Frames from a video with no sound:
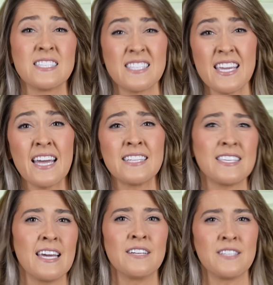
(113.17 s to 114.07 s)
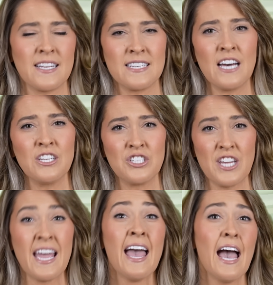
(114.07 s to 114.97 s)
CATL
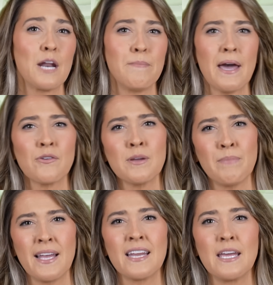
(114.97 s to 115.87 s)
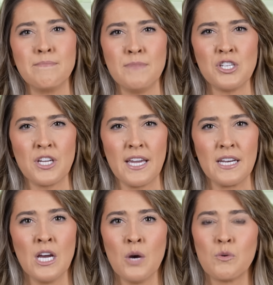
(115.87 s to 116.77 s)
technology at a battery plant in Michigan,